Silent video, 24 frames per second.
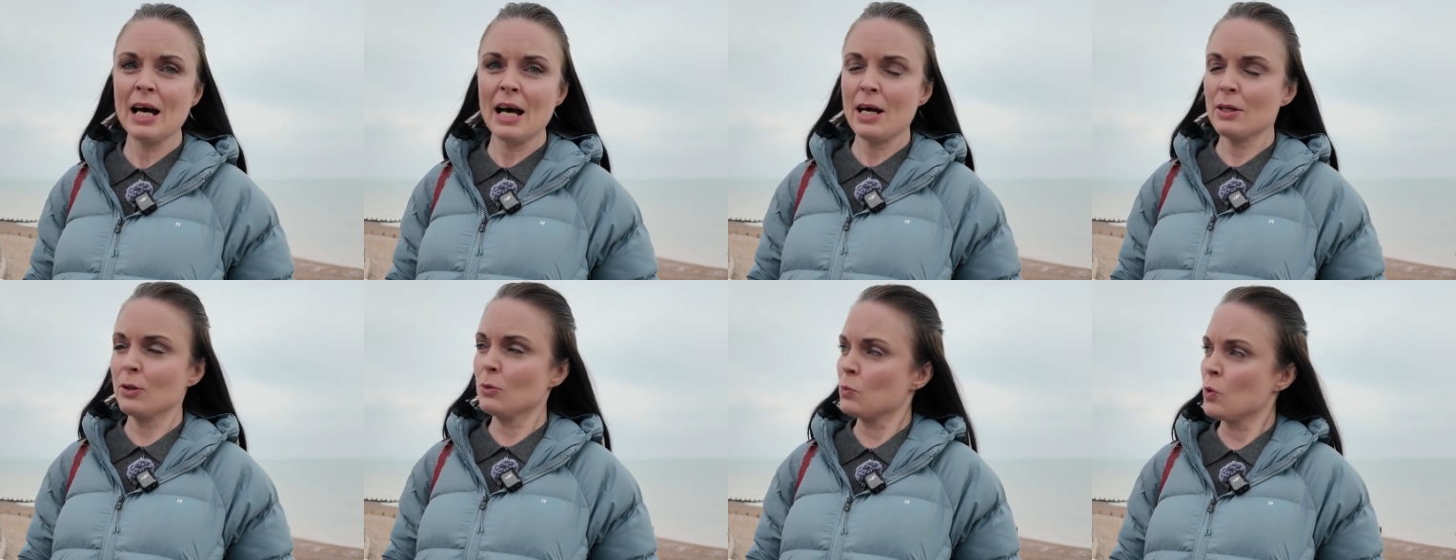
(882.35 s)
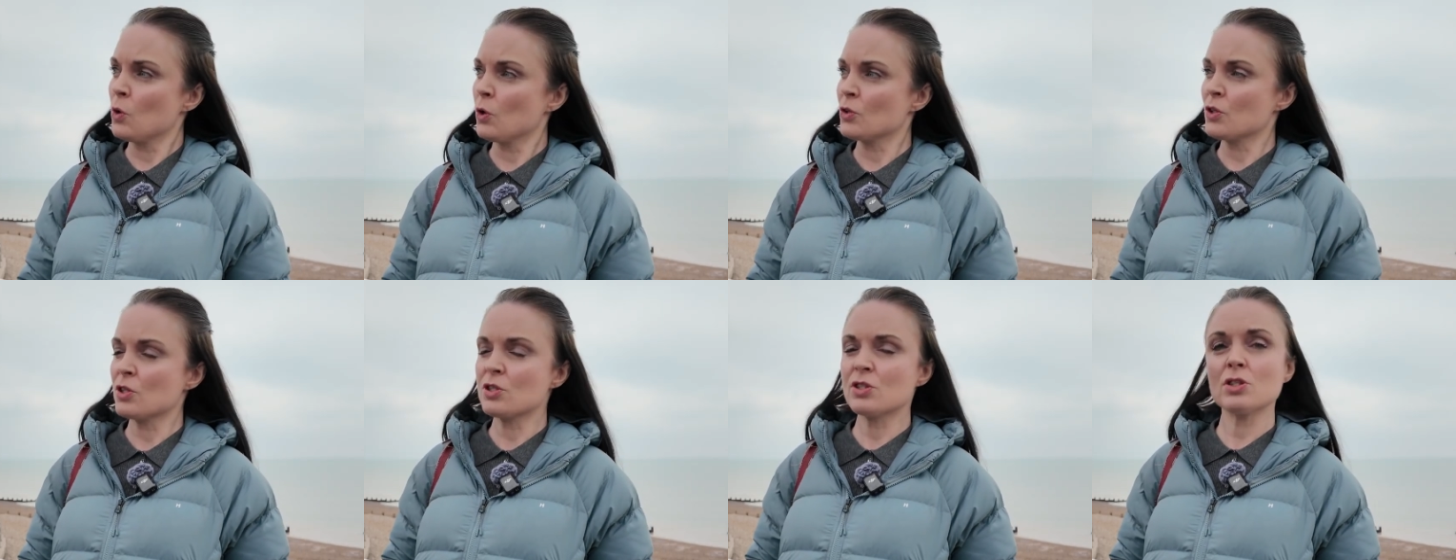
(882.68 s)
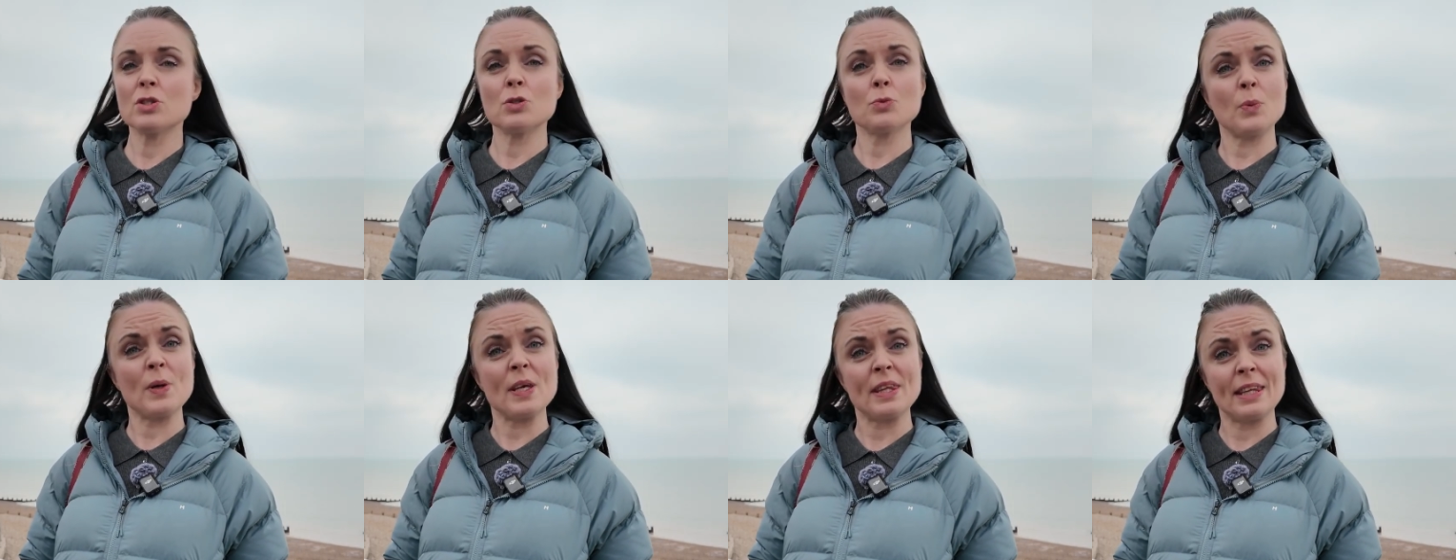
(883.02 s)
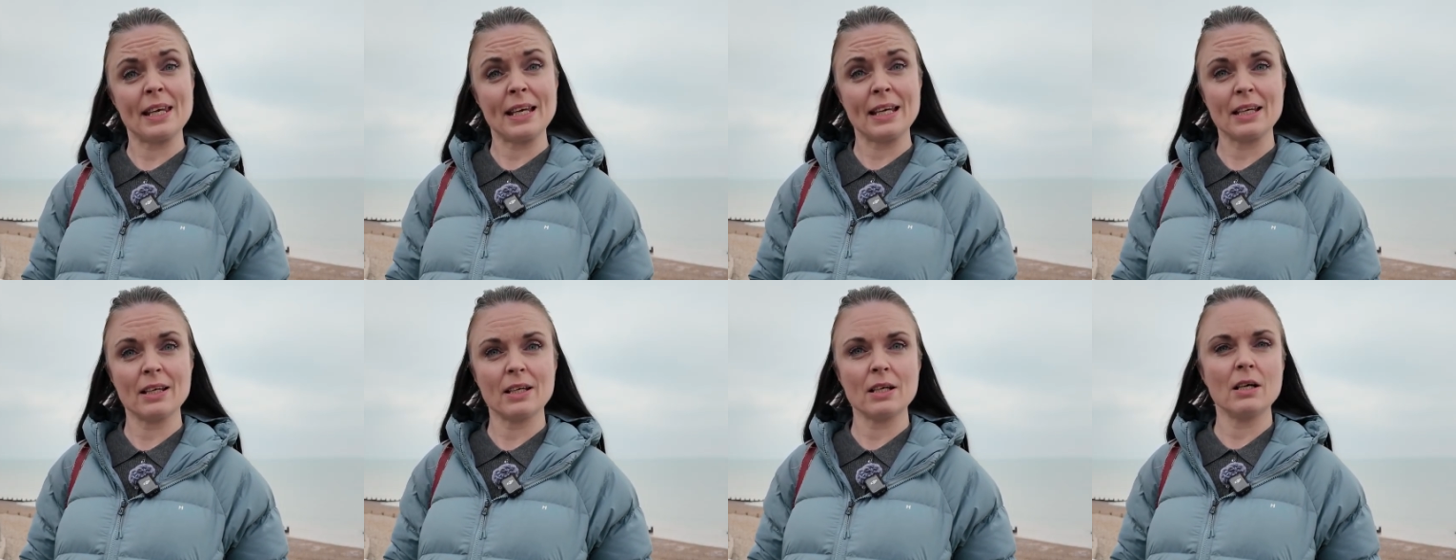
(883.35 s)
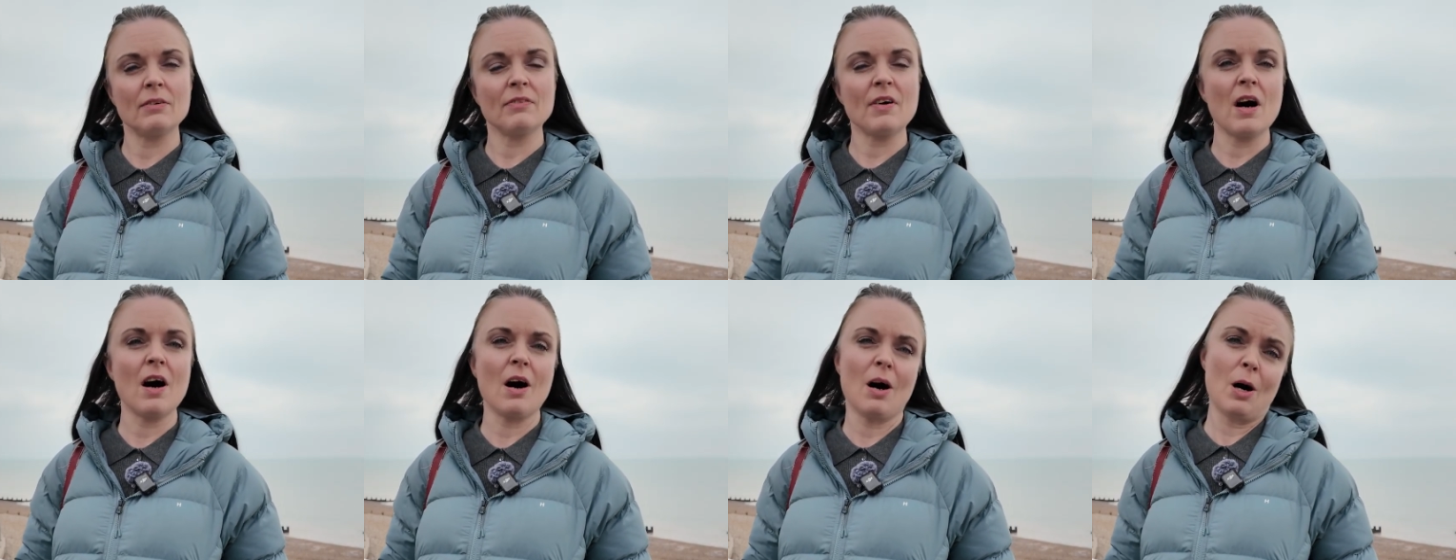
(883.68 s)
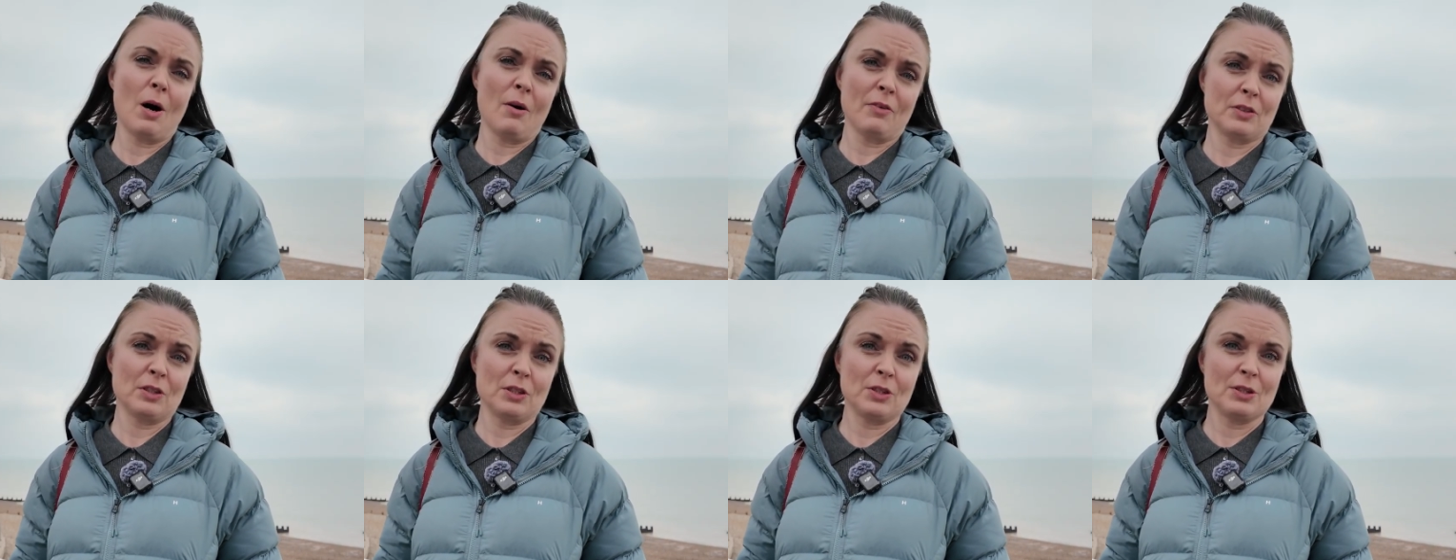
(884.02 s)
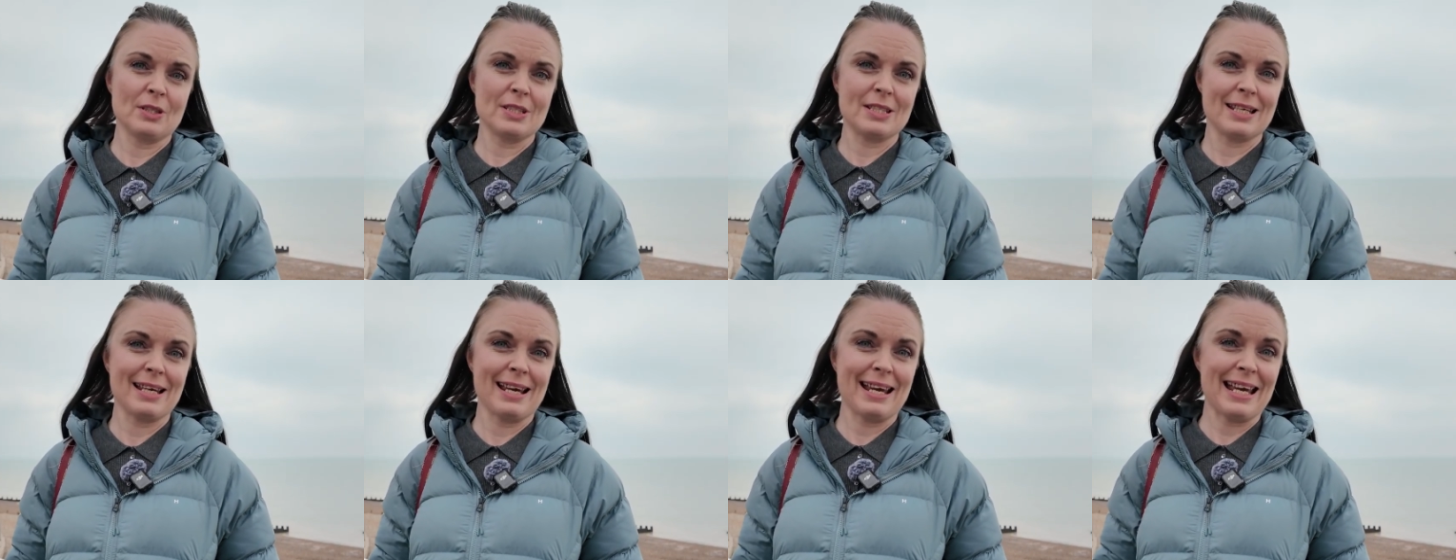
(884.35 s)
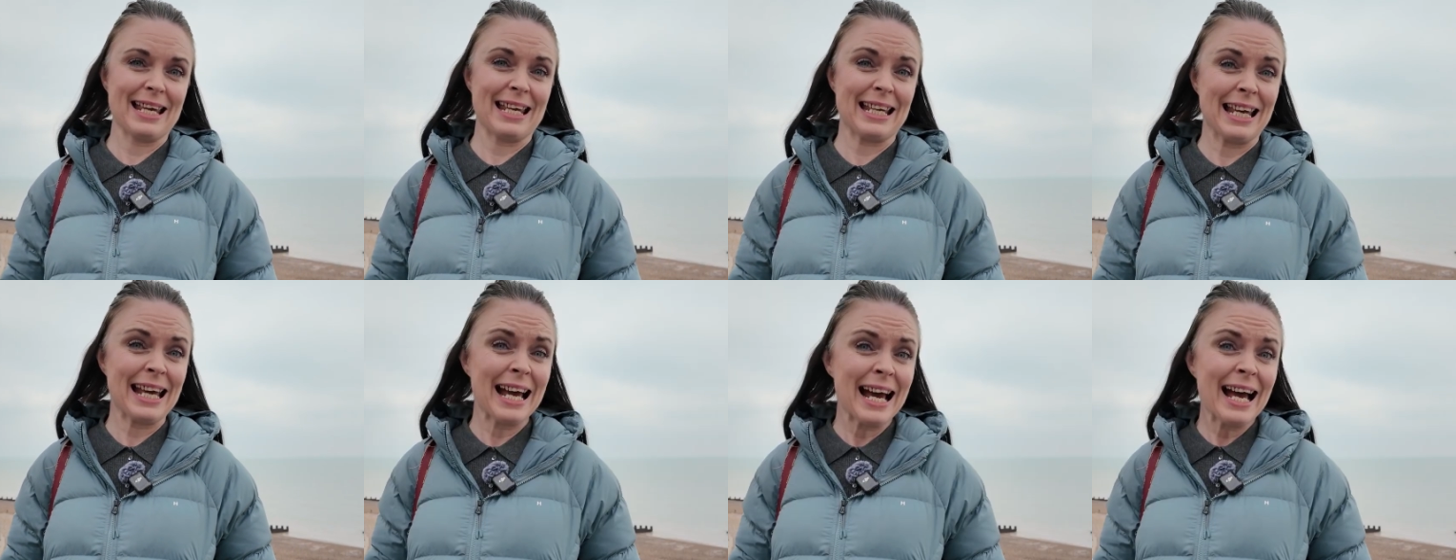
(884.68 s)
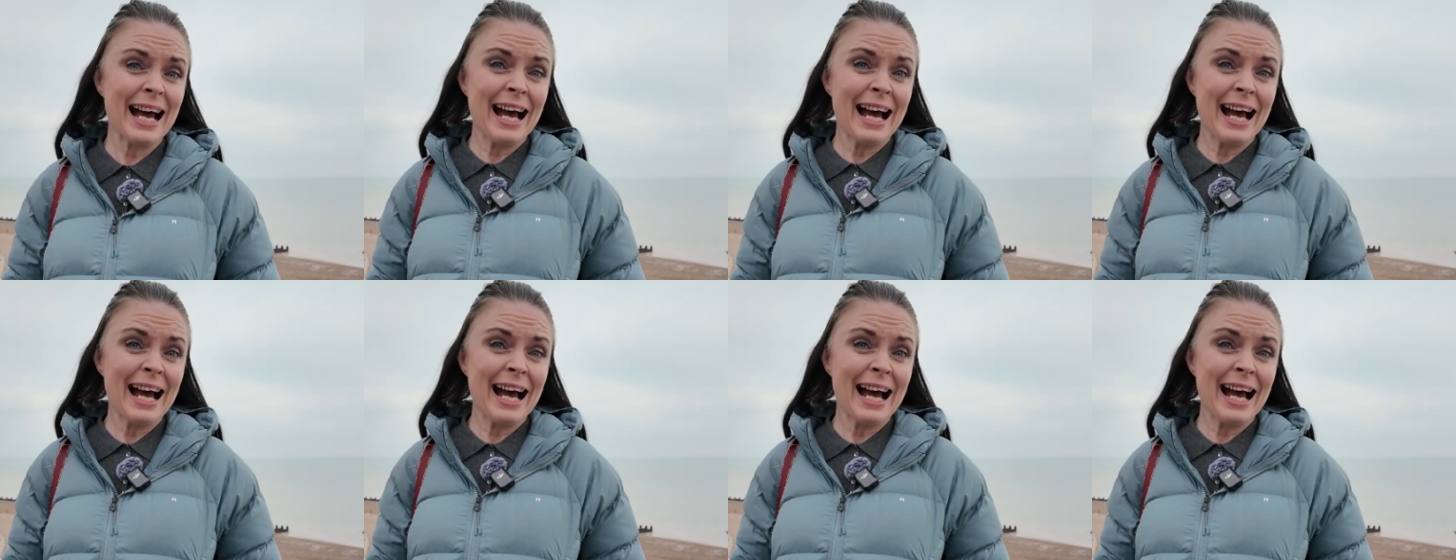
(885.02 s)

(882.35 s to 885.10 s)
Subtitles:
and what did we think of our afternoon tea?